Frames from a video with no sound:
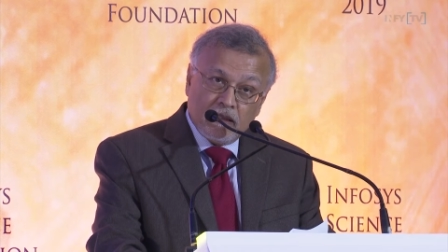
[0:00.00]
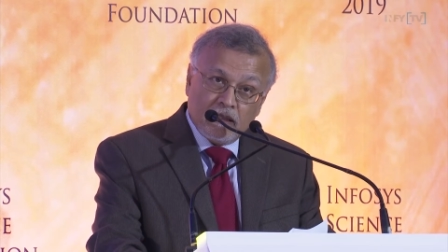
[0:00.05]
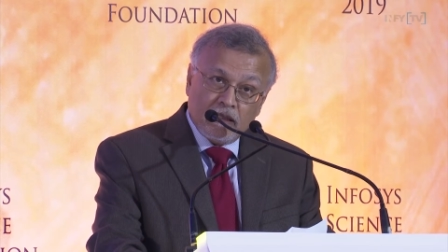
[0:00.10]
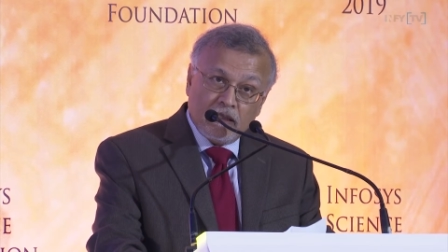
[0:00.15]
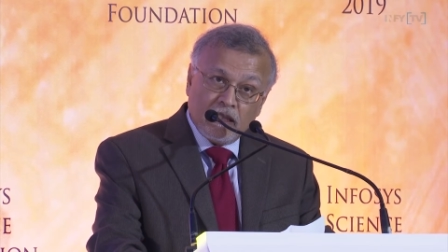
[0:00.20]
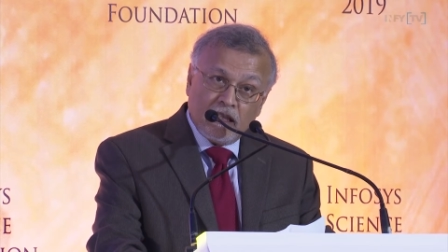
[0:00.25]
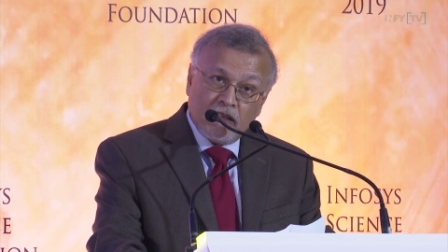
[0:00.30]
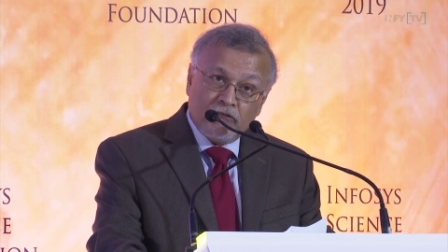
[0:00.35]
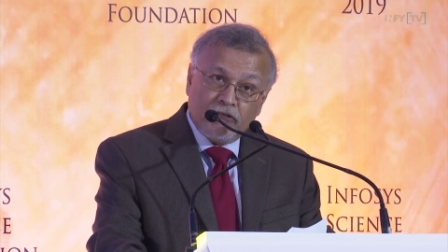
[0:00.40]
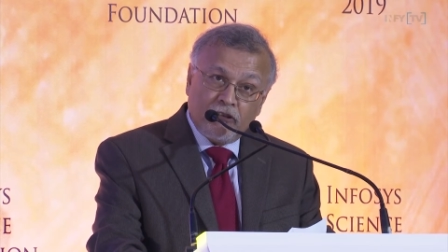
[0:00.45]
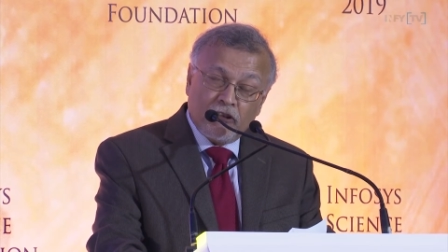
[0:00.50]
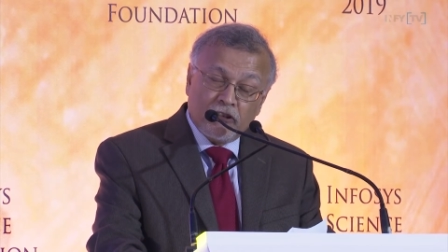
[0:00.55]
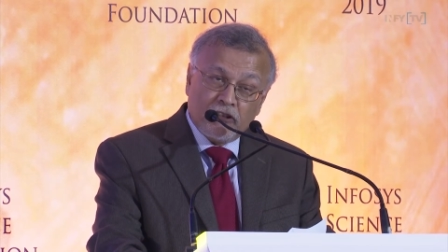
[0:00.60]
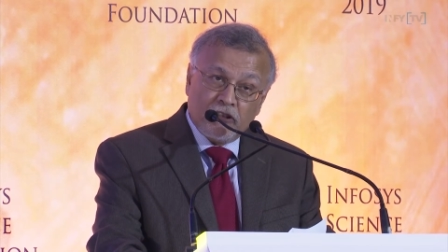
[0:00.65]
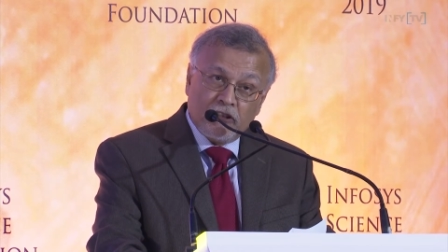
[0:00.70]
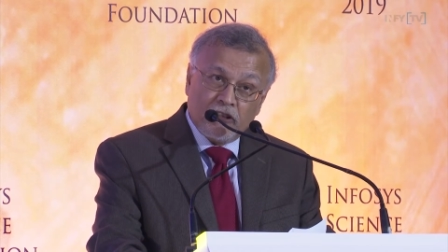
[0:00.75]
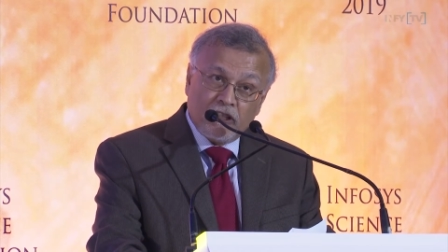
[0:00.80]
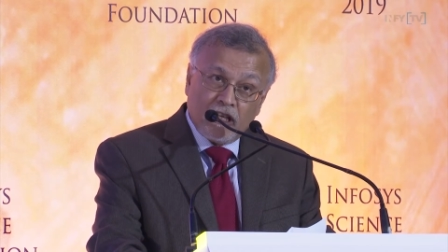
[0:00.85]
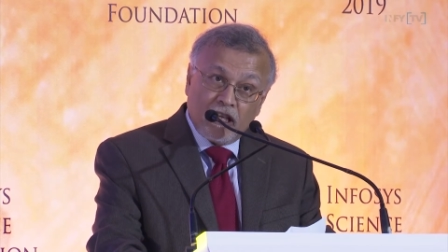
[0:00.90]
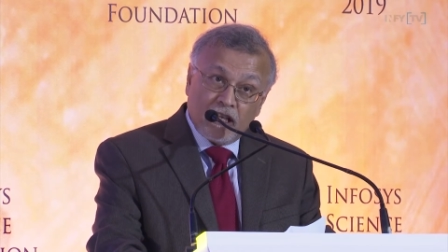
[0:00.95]
done for
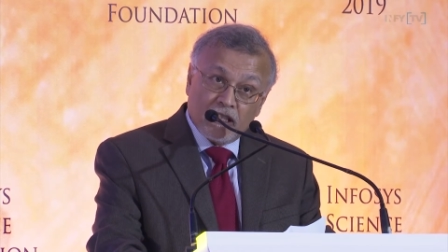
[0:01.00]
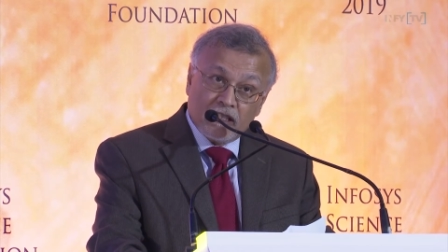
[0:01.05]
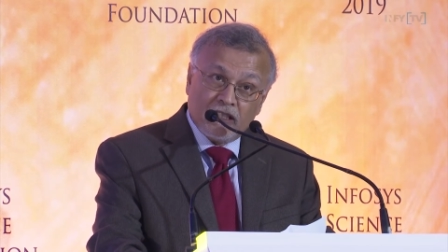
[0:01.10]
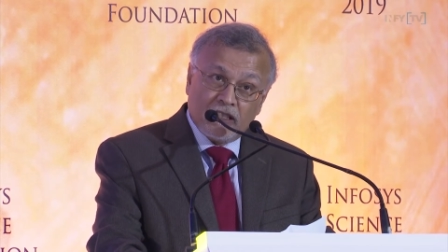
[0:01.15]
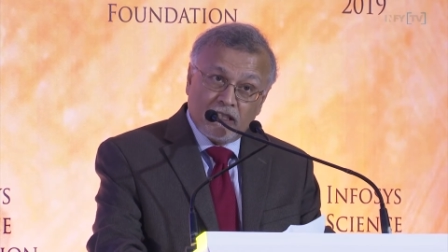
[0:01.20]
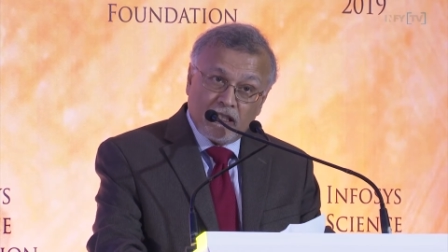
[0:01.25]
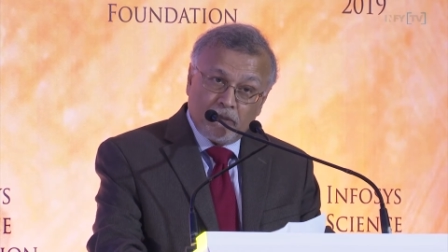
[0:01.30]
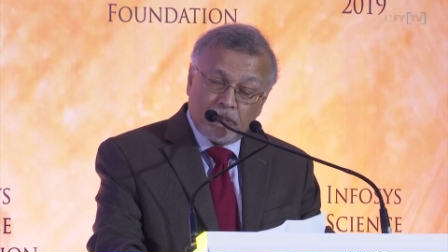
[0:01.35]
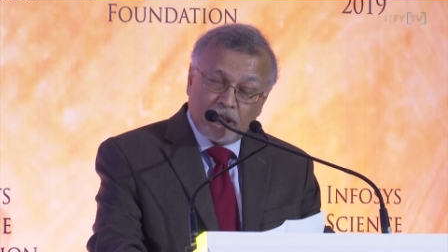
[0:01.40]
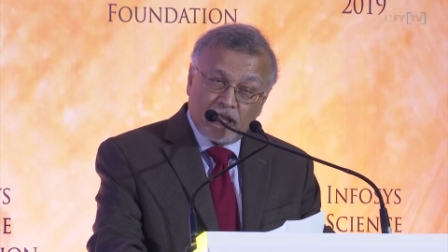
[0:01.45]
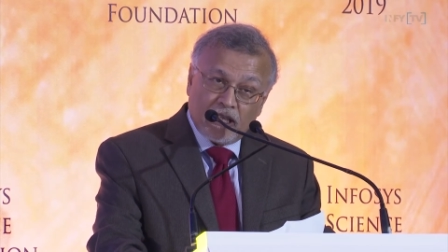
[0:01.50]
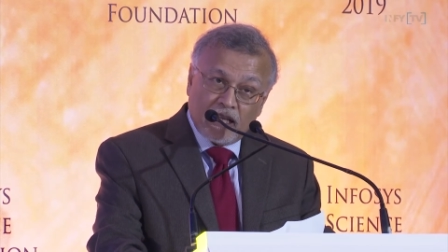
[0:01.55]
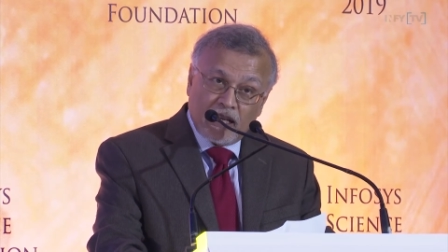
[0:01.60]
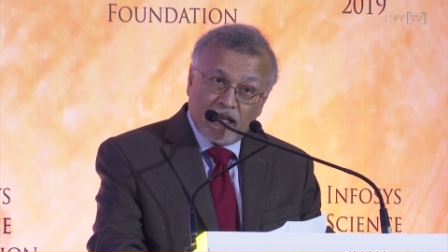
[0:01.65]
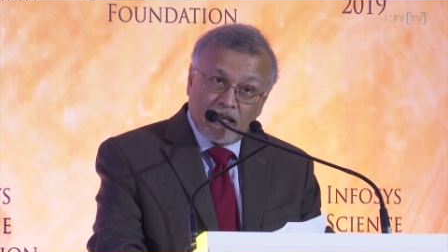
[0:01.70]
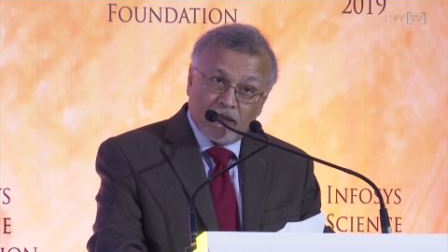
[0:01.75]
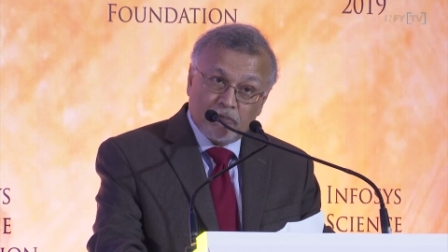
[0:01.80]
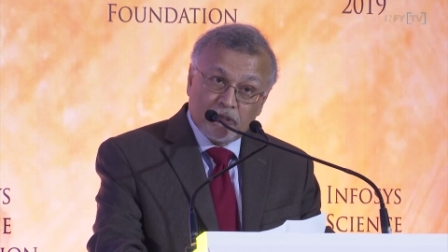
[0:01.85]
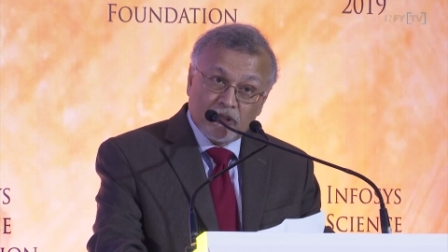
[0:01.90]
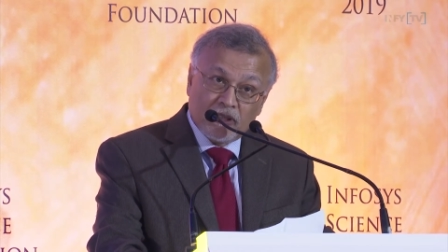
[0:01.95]
curiosity
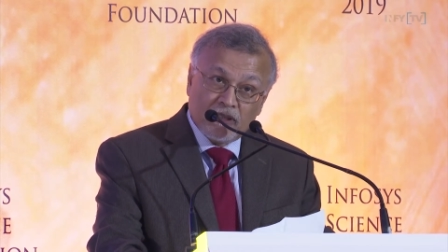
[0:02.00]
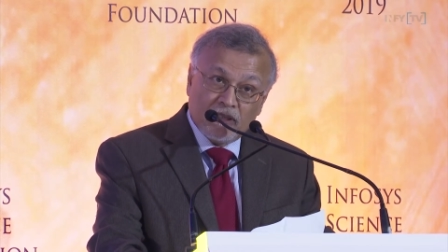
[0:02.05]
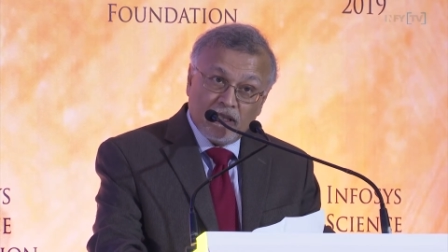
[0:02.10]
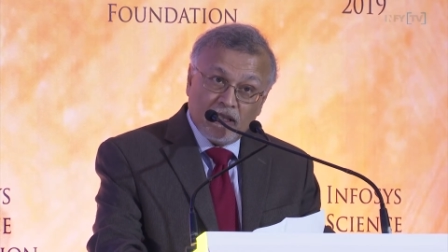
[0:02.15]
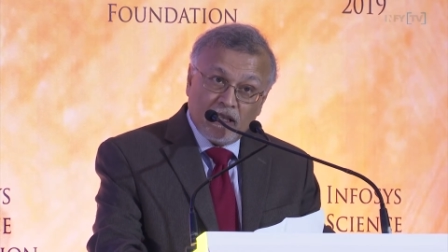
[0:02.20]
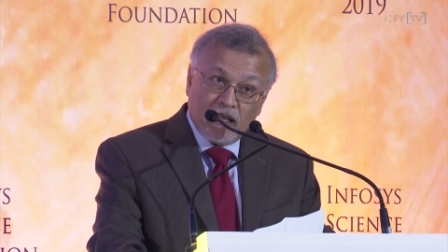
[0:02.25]
perhaps,